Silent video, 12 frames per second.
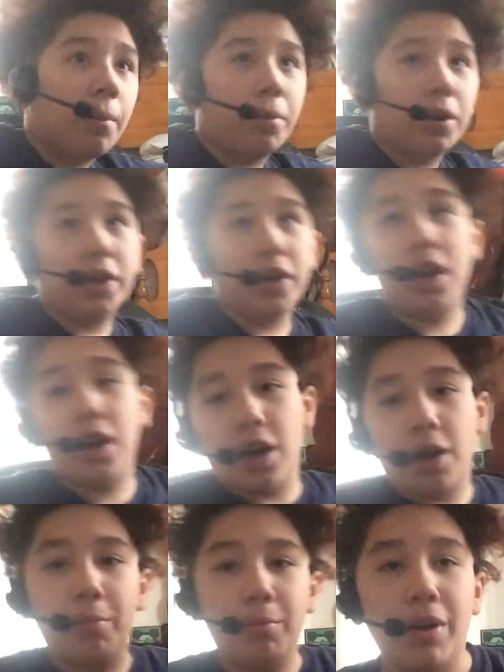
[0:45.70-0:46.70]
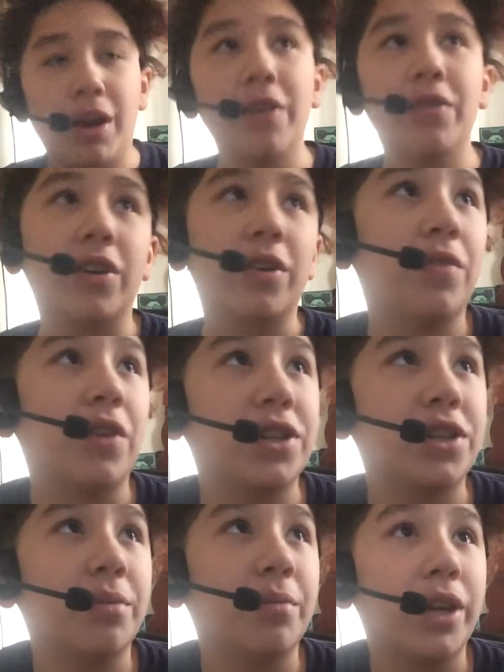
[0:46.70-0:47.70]
but um, I have a
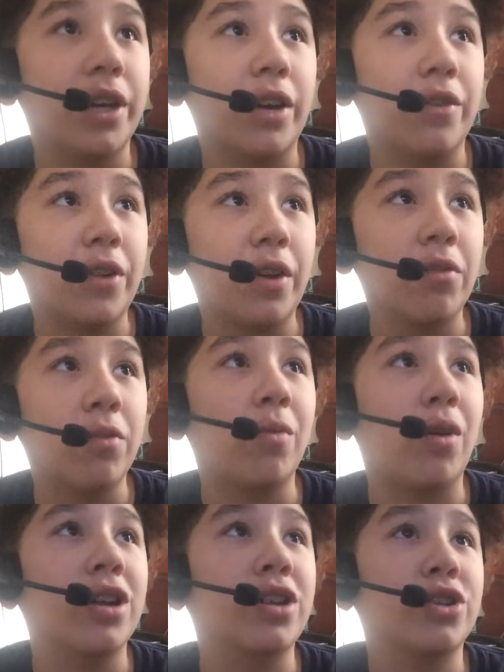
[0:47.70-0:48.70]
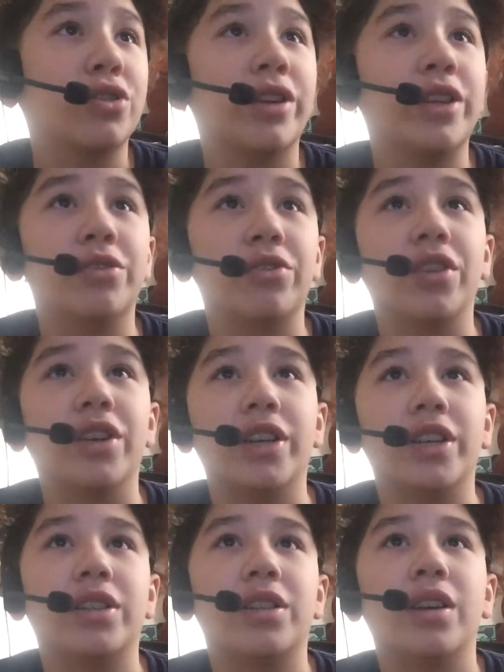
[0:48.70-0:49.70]
confession to make. I've never watched Stranger
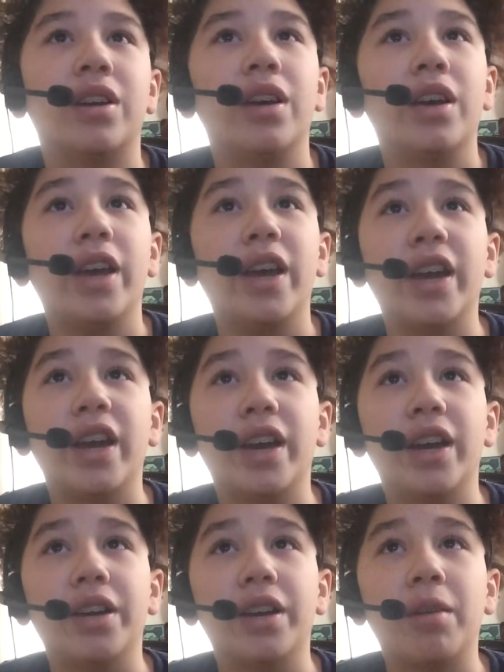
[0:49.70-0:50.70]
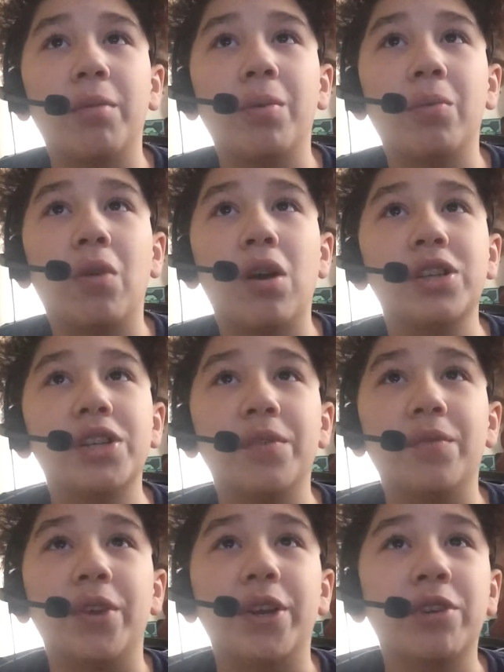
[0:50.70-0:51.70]
Things, and I've been
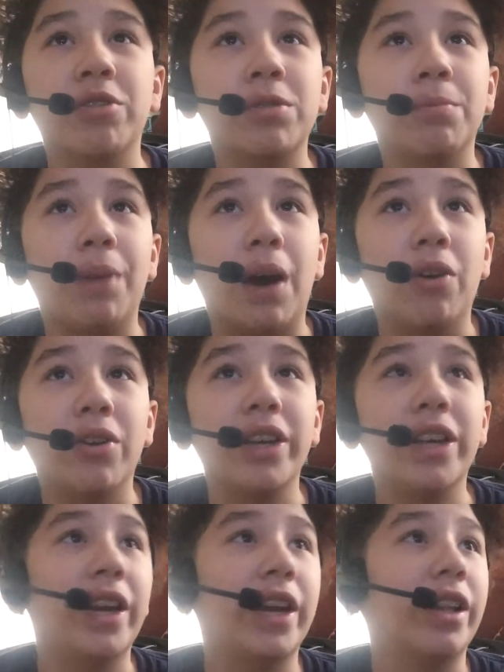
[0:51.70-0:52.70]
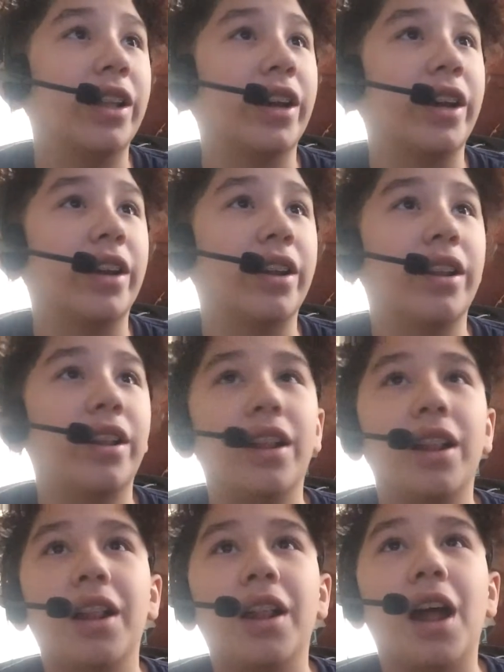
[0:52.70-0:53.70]
watching videos about it, and like,
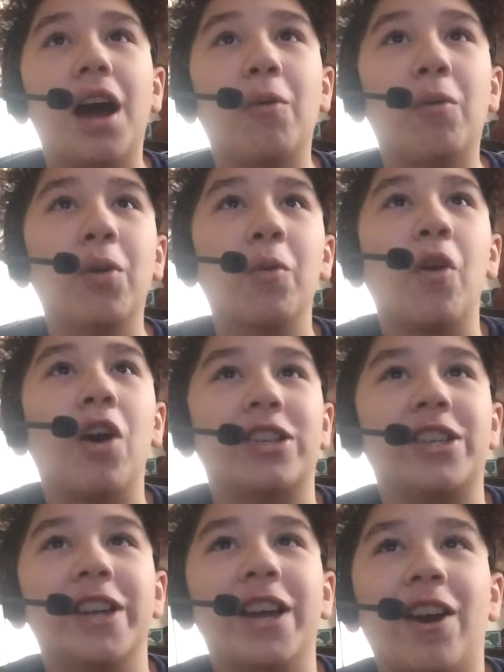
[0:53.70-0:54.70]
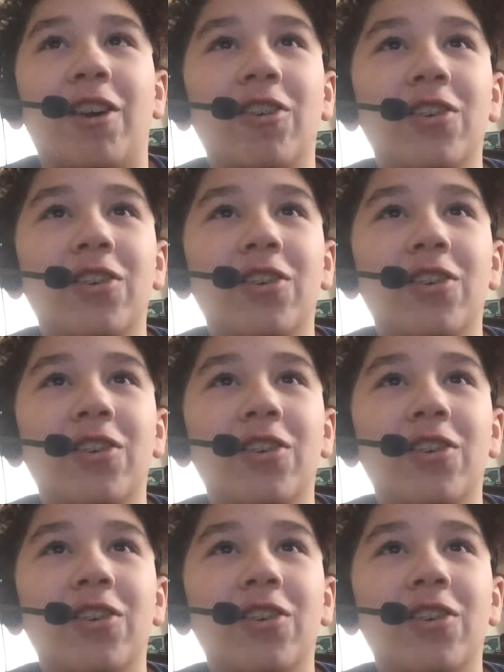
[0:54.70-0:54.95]
I want to watch it now.